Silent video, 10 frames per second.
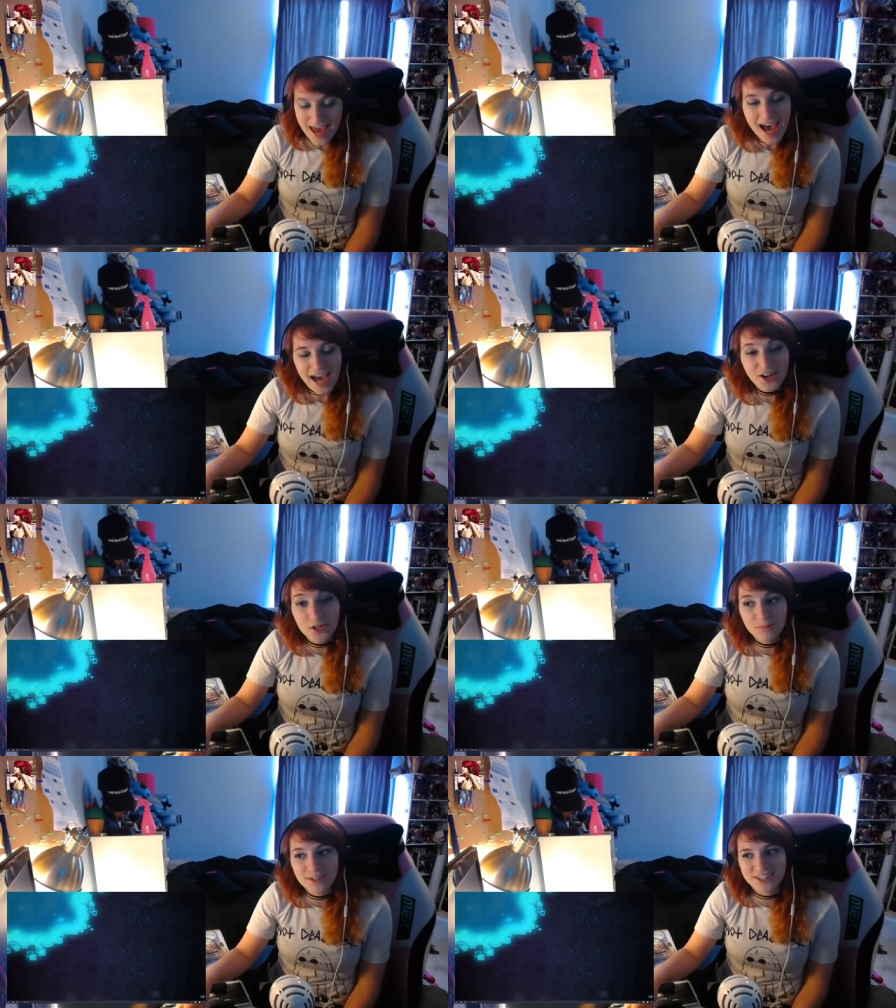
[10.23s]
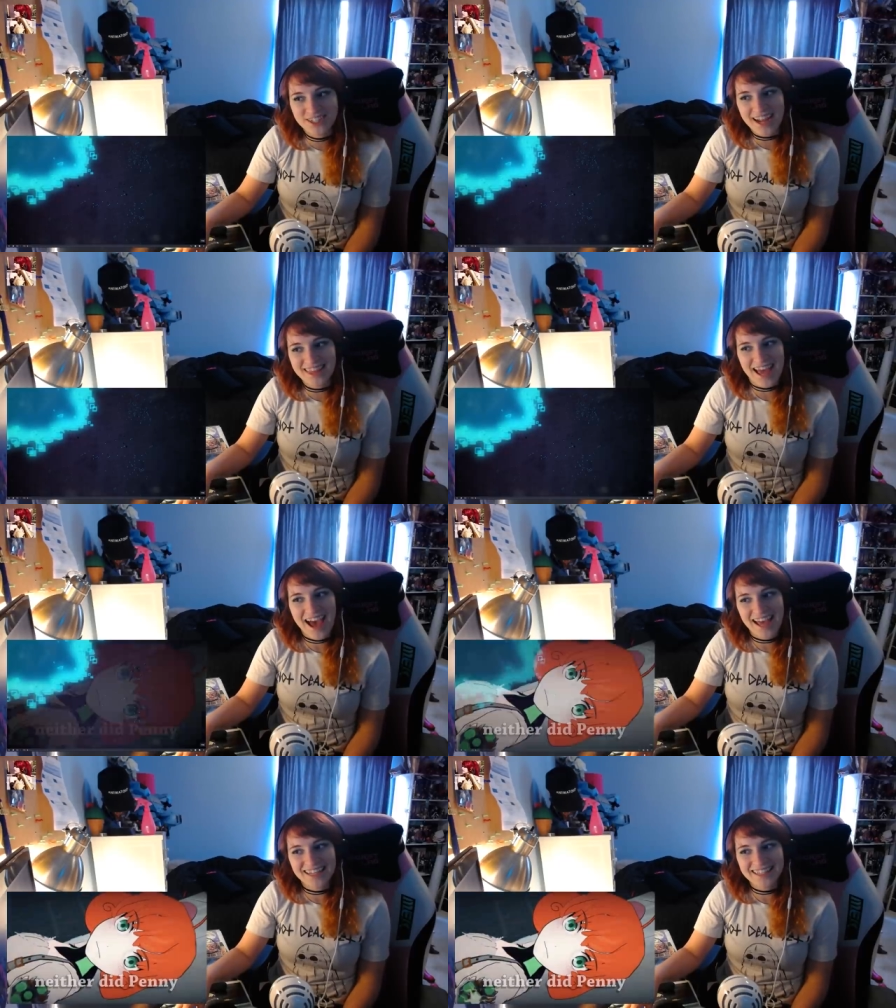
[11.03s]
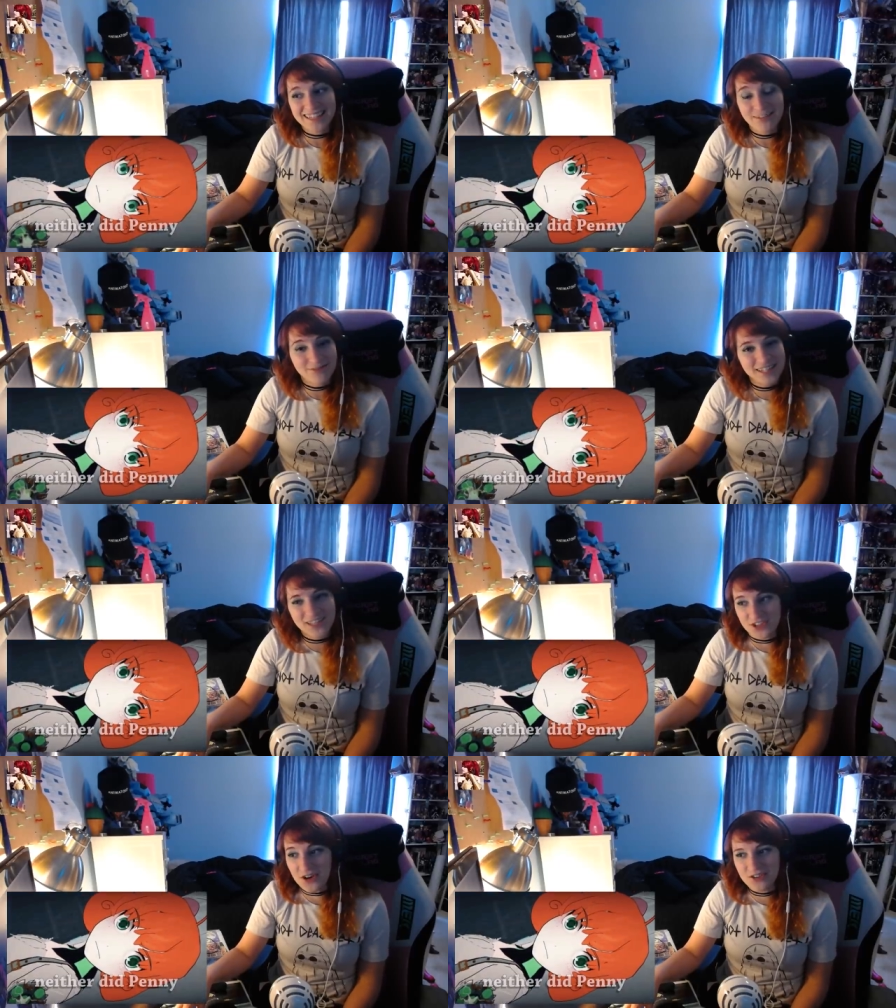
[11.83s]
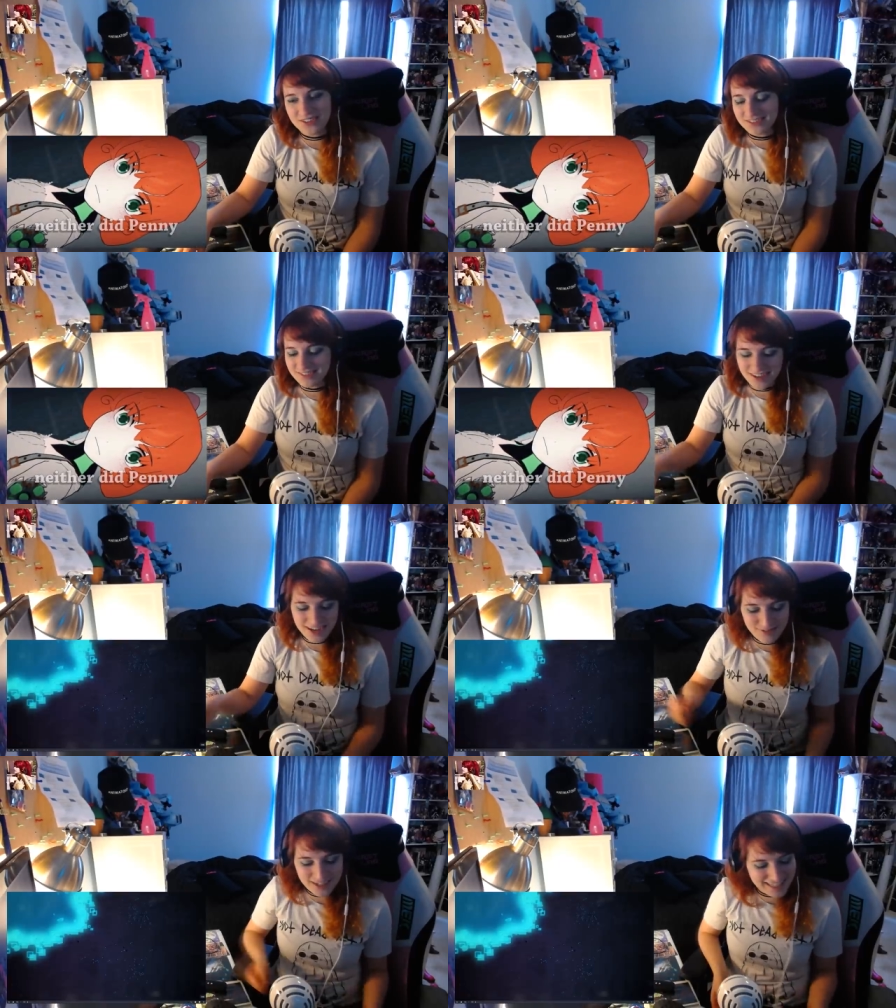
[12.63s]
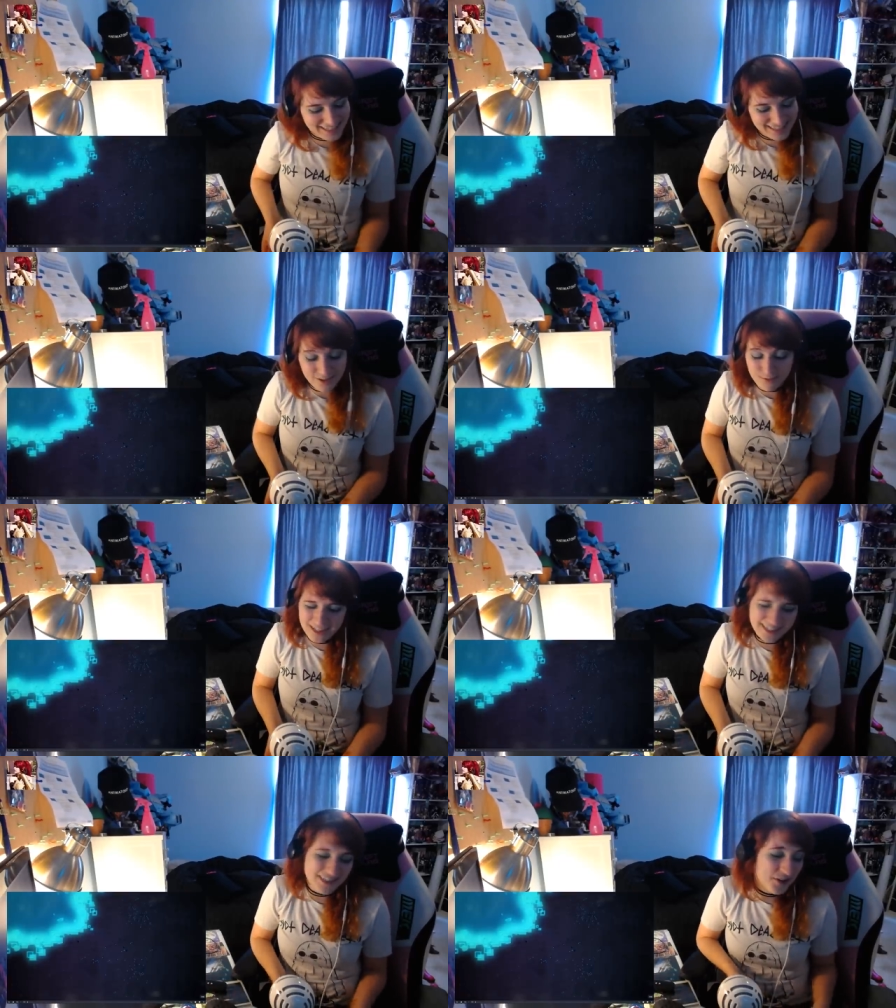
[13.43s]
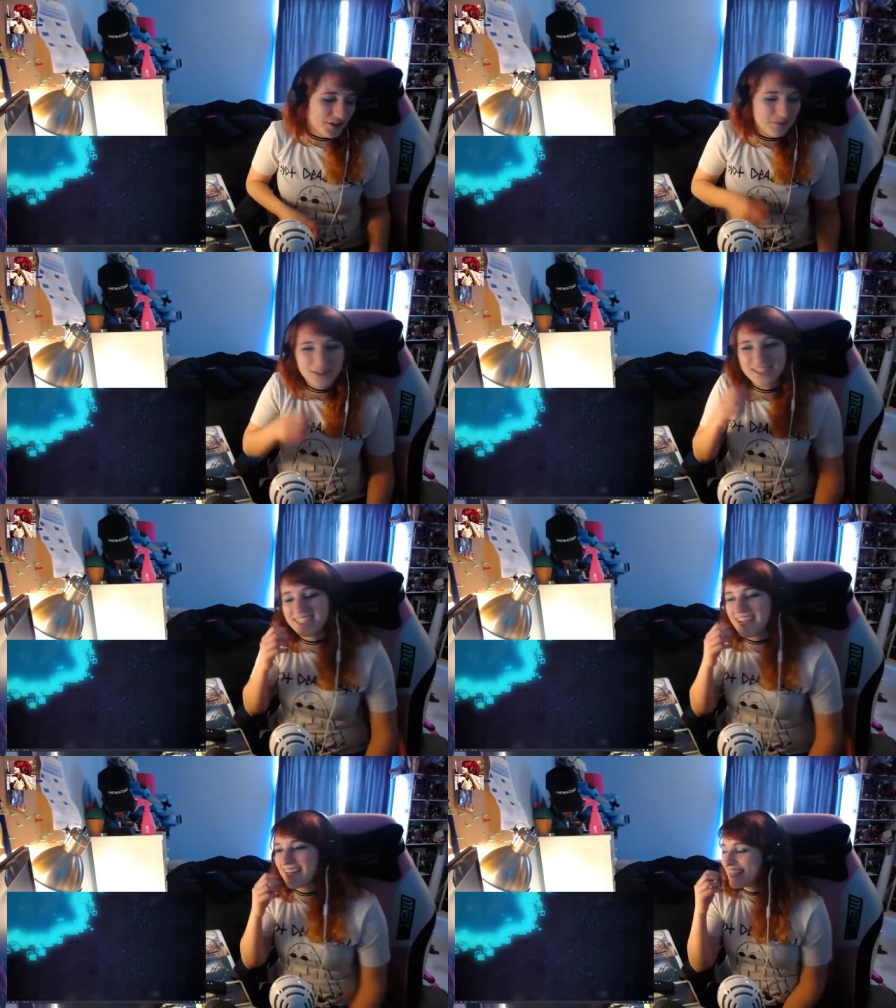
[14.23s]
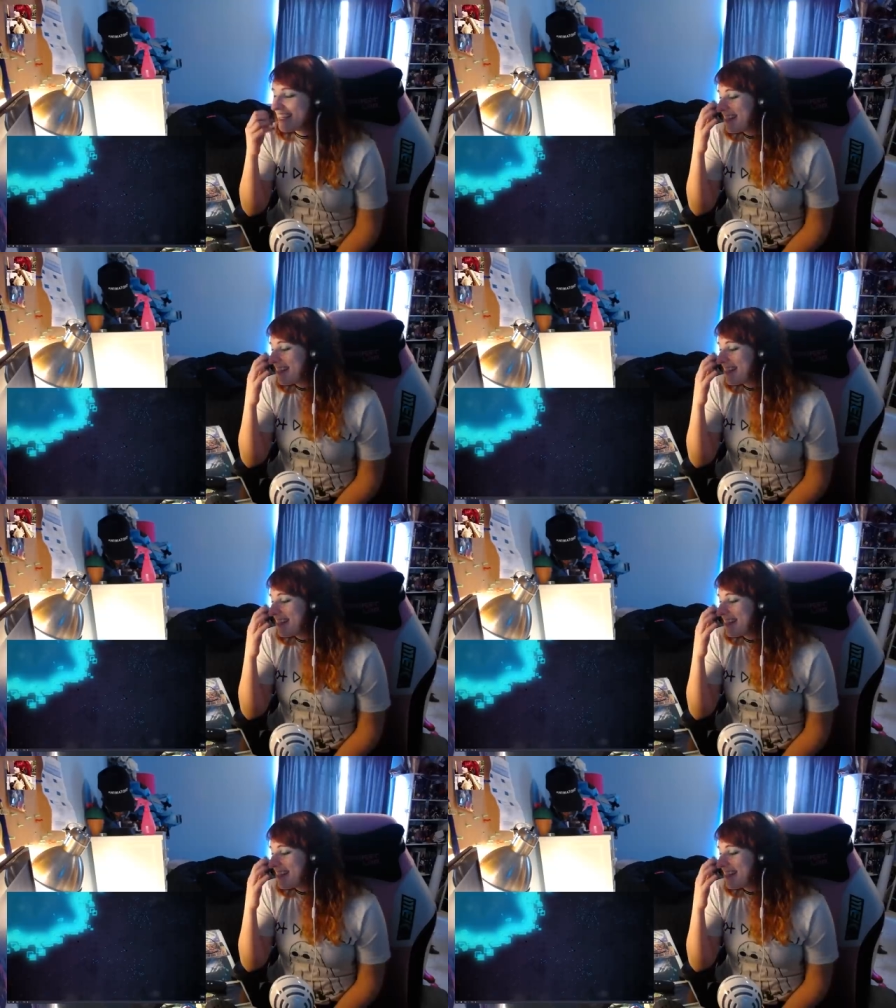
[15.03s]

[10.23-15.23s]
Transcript: I don't appreciate that. I really don't. I really, I really don't appreciate it.